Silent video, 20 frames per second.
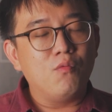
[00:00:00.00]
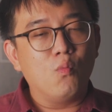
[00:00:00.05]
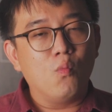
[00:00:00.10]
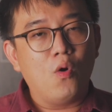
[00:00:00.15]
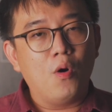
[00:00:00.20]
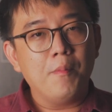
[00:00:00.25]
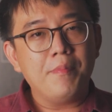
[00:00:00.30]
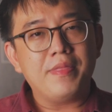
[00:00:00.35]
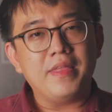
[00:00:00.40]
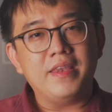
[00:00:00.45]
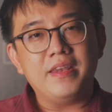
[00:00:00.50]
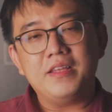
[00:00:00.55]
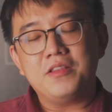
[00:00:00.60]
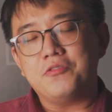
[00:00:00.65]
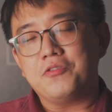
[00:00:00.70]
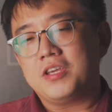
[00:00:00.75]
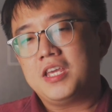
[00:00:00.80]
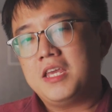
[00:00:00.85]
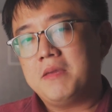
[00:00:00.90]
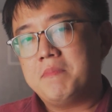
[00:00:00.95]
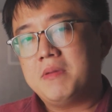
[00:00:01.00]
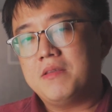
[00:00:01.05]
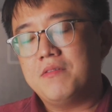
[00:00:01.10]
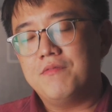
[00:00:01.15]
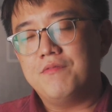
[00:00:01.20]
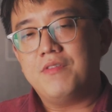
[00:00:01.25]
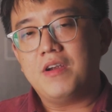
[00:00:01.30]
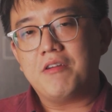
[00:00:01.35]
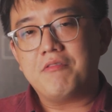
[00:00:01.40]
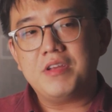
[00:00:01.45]
warmth in it to keep it
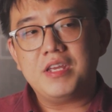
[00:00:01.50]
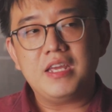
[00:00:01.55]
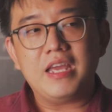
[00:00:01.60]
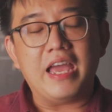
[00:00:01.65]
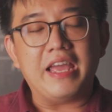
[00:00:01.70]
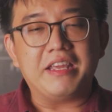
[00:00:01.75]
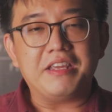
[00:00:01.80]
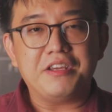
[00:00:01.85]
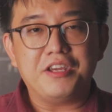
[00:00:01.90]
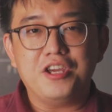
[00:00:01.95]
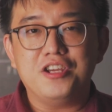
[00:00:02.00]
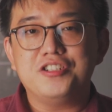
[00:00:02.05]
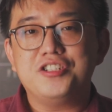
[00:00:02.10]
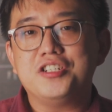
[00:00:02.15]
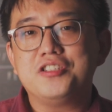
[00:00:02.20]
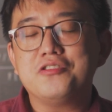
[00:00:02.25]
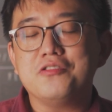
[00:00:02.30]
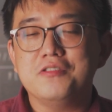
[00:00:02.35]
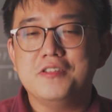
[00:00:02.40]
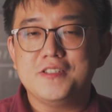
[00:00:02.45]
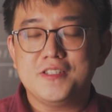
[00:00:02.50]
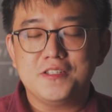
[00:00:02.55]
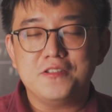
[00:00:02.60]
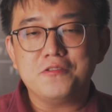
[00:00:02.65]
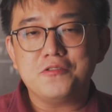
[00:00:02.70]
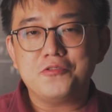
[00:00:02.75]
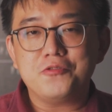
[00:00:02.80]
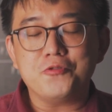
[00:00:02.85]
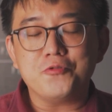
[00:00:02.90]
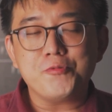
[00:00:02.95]
very engaging to listen
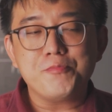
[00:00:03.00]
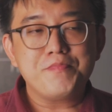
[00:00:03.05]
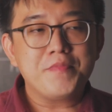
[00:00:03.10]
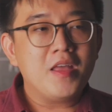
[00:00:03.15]
to.